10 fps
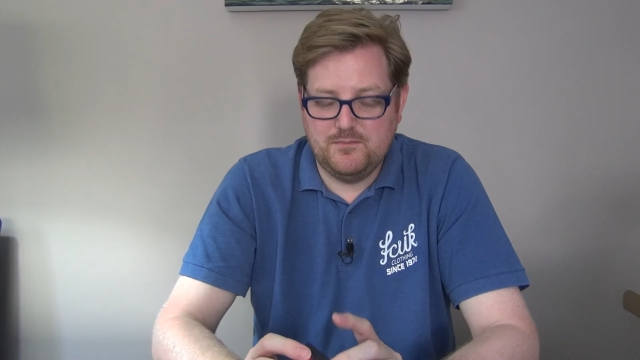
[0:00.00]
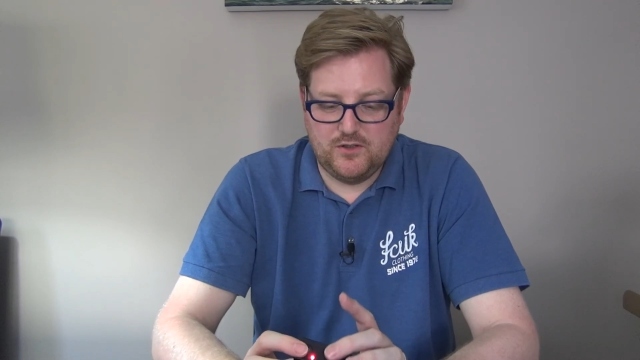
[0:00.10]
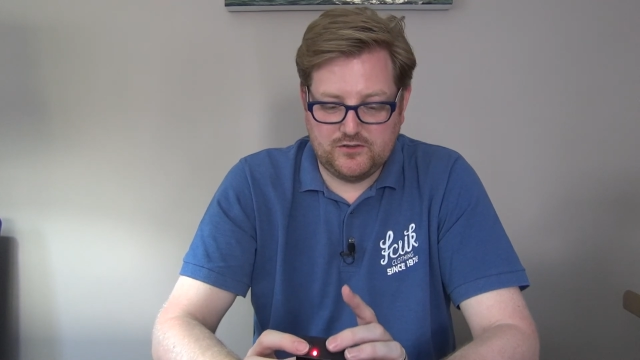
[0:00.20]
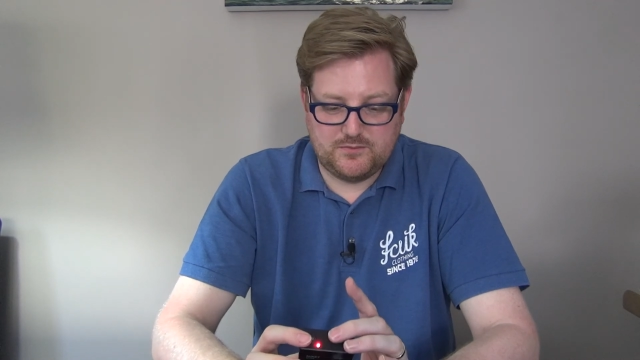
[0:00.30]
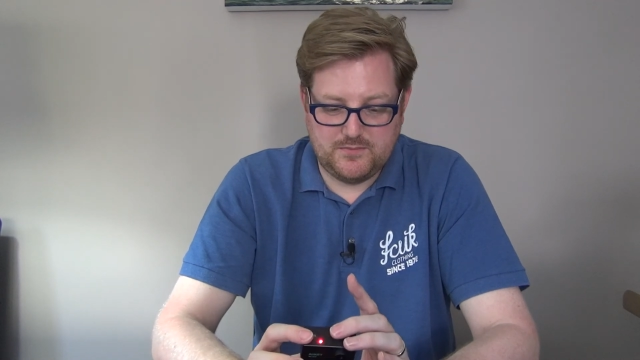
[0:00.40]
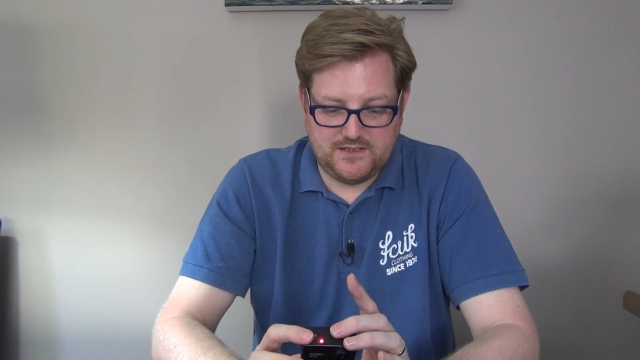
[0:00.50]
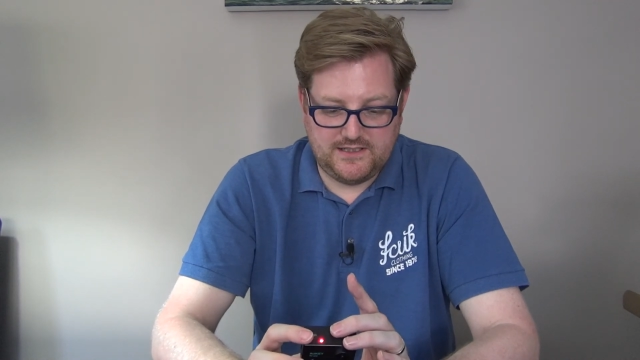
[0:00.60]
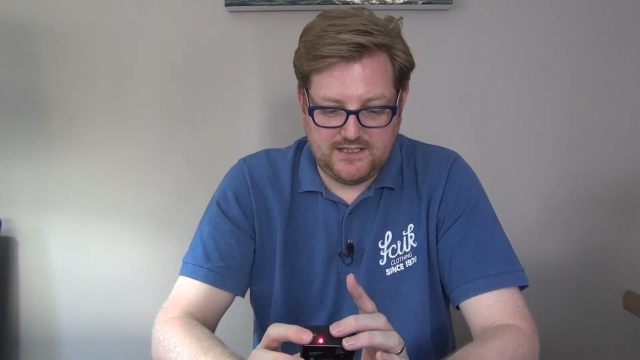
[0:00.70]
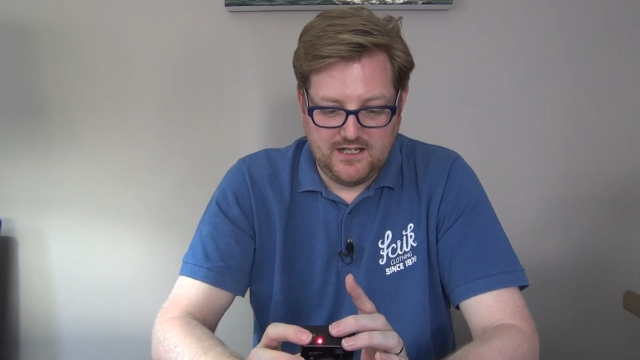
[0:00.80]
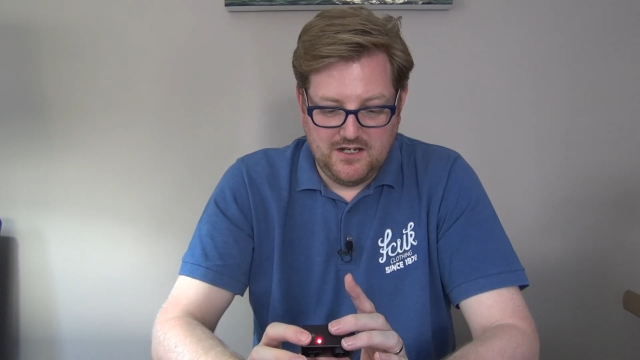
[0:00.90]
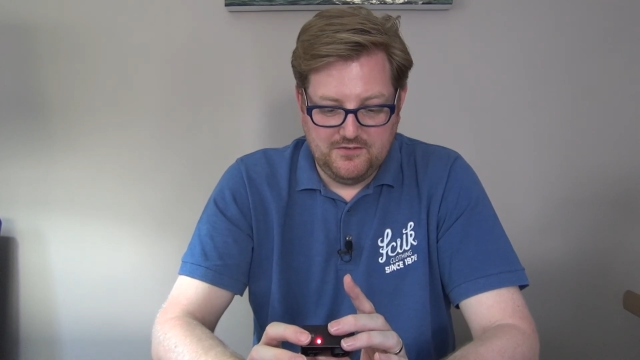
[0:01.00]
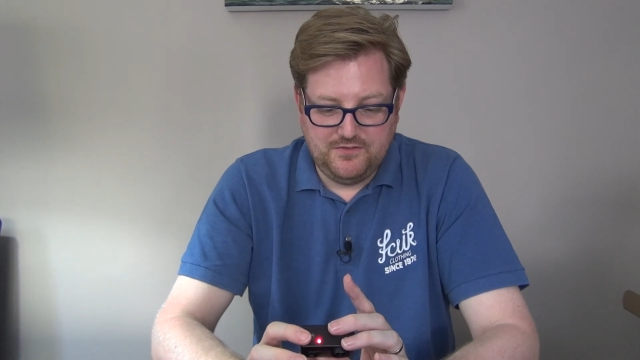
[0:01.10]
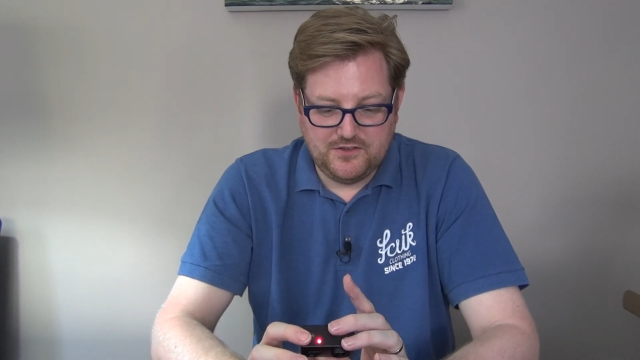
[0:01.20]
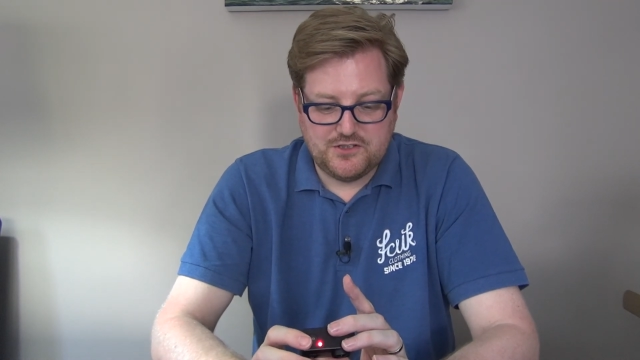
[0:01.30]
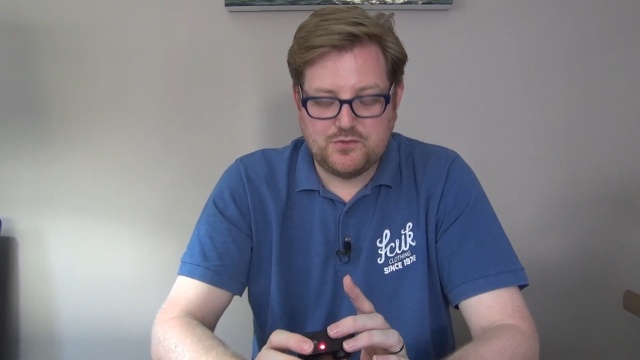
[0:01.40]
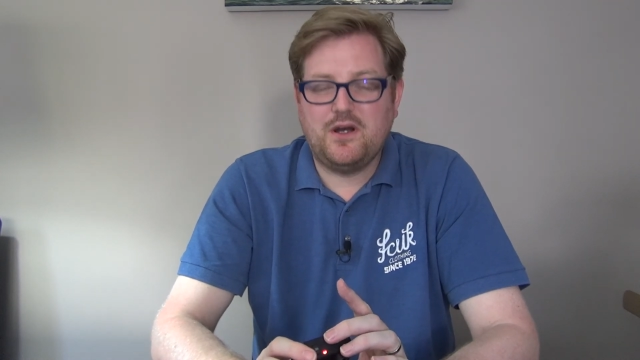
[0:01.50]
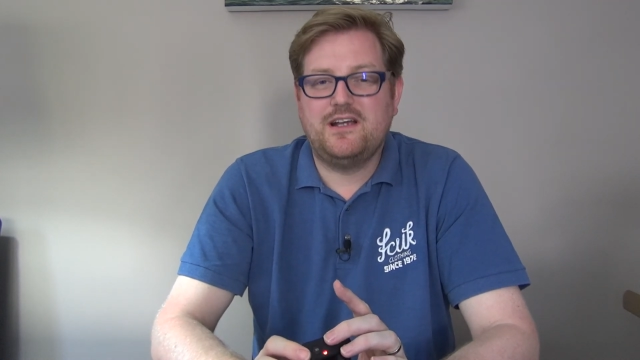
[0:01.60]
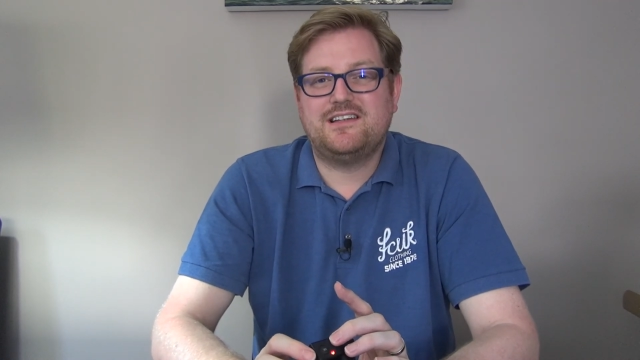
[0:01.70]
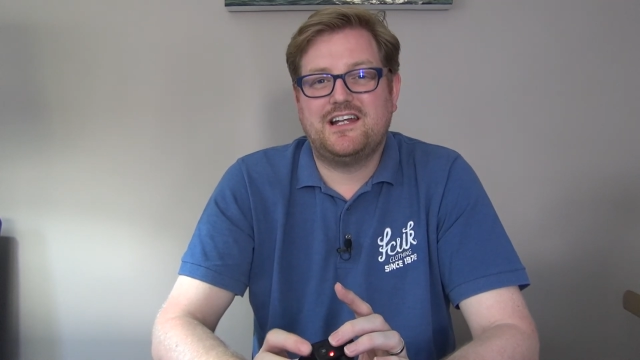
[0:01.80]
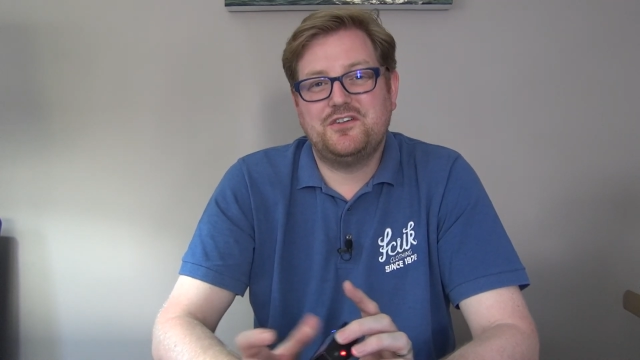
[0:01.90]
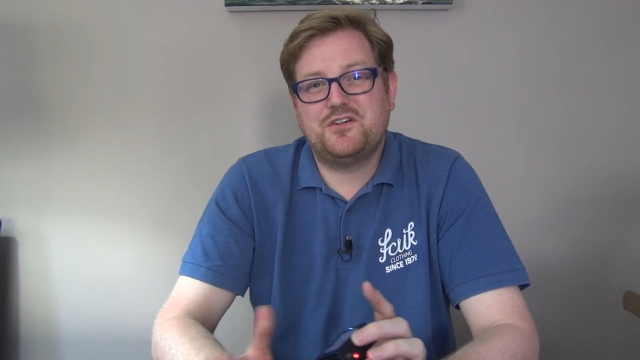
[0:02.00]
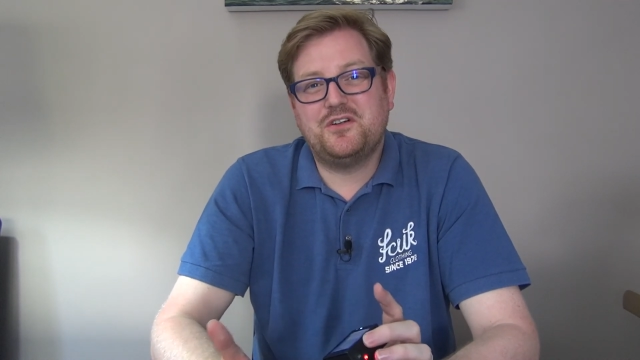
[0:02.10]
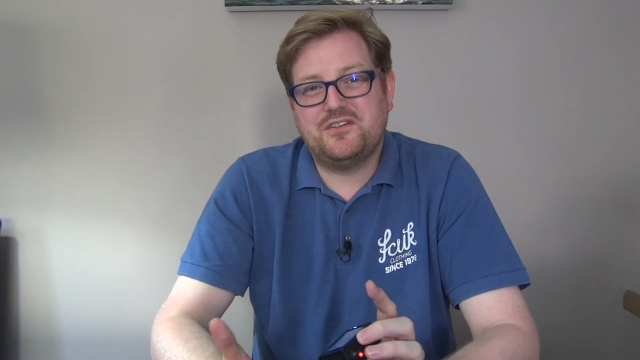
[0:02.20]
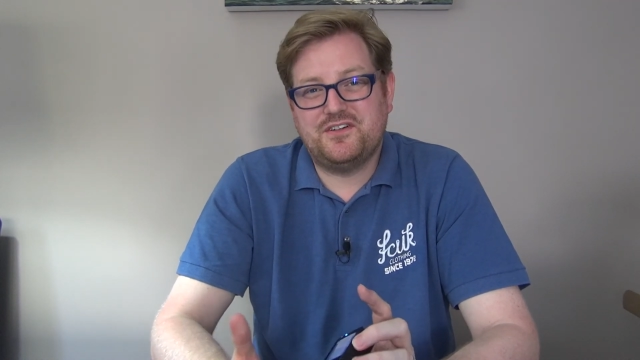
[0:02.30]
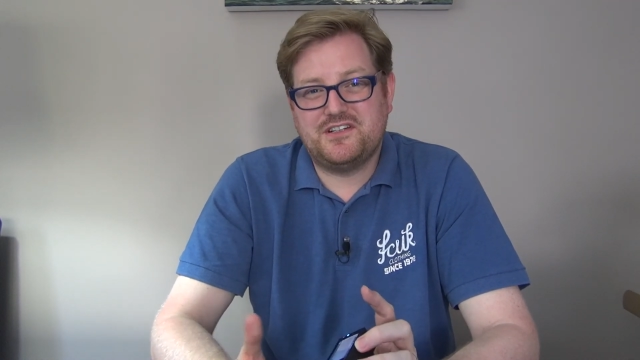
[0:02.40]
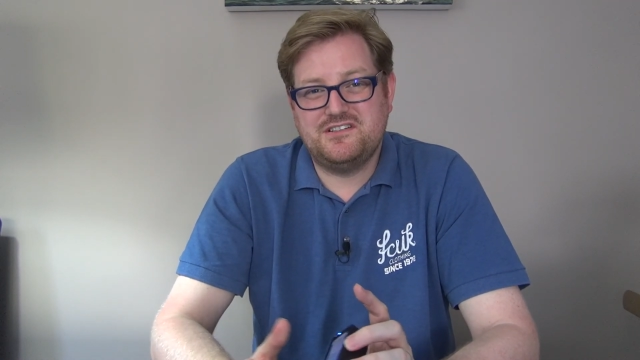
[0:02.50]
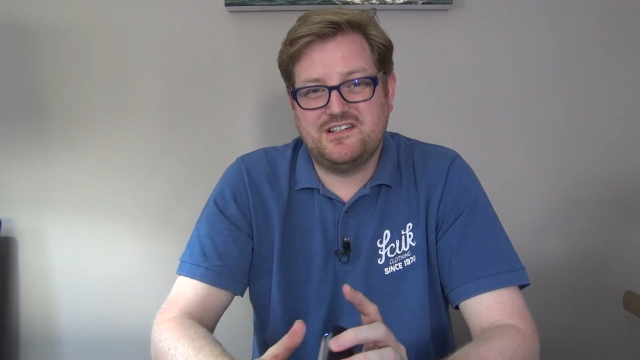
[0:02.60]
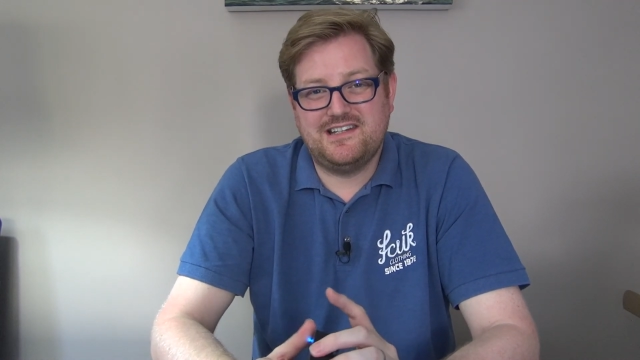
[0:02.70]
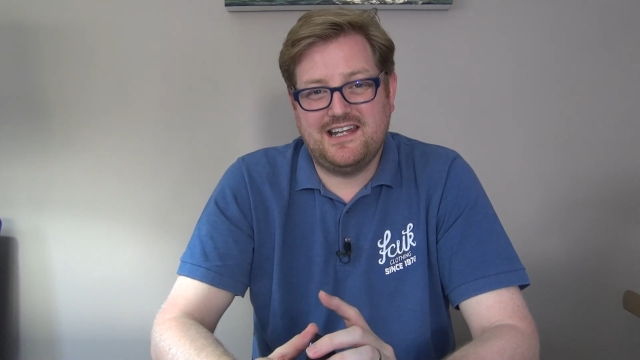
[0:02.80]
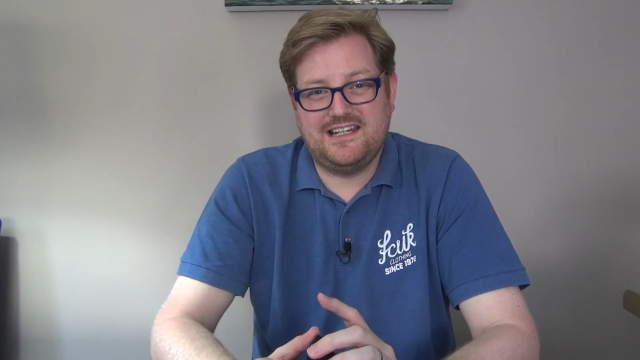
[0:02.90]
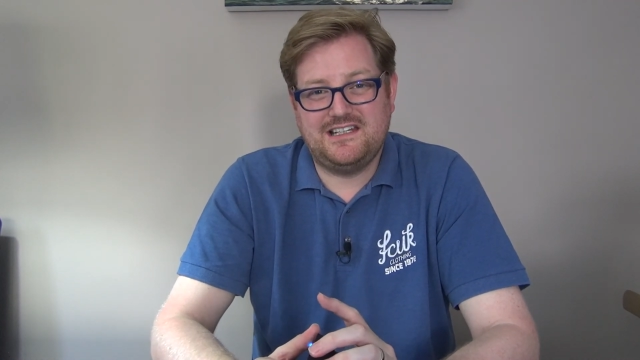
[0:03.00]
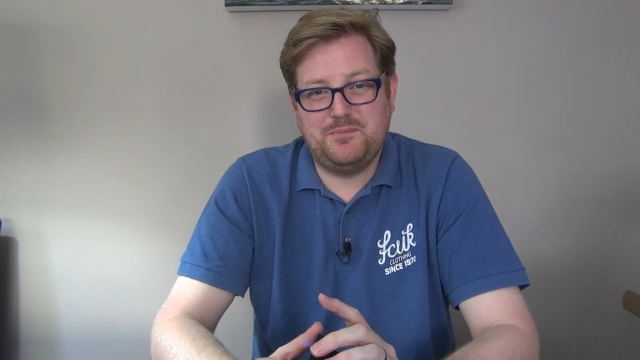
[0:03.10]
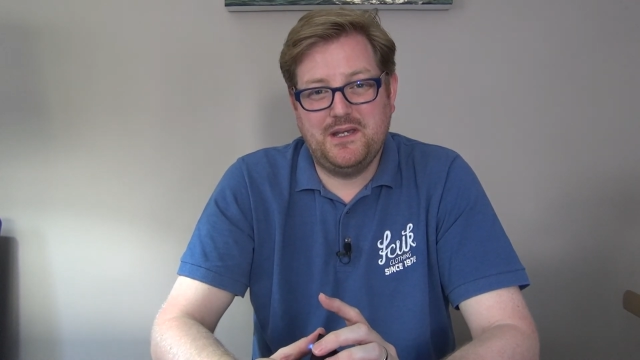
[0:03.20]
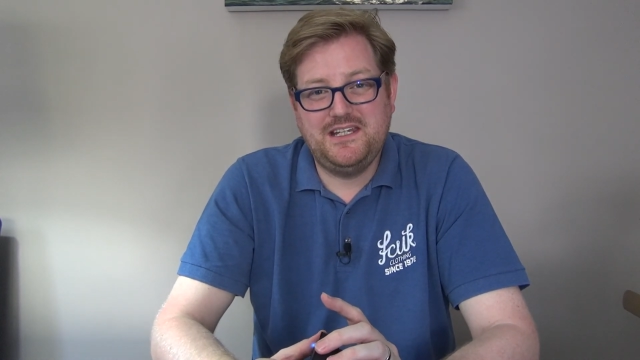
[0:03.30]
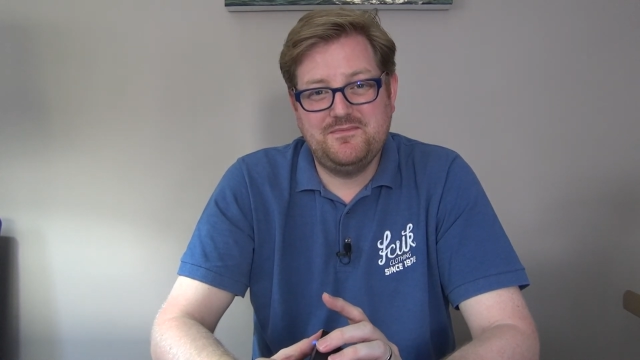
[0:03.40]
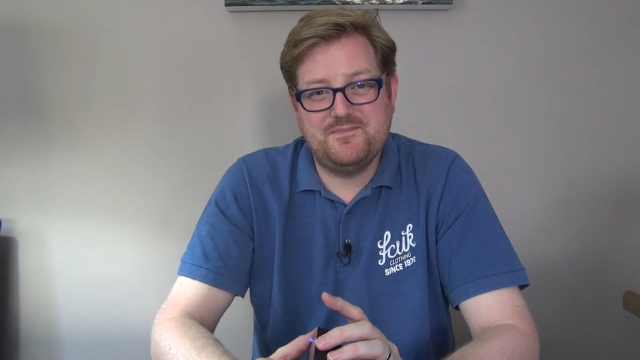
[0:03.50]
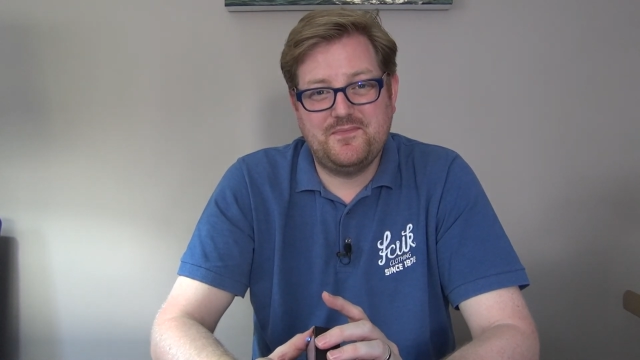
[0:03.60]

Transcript: Ultimately, footage-wise, I took all the footage in 1080p